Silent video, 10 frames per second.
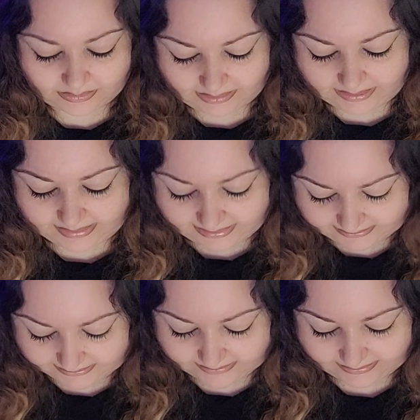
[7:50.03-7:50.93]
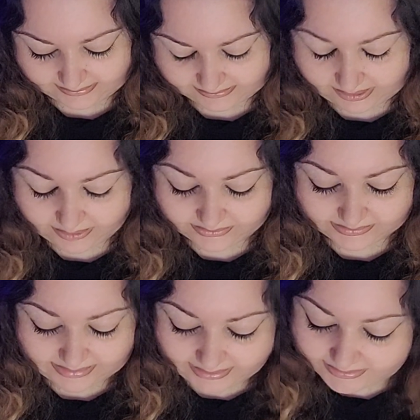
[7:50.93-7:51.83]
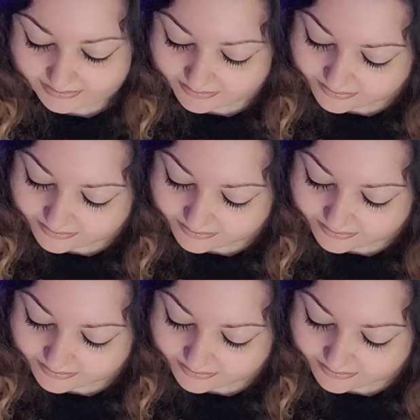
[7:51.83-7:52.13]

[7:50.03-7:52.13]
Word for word: And that's, like the card said,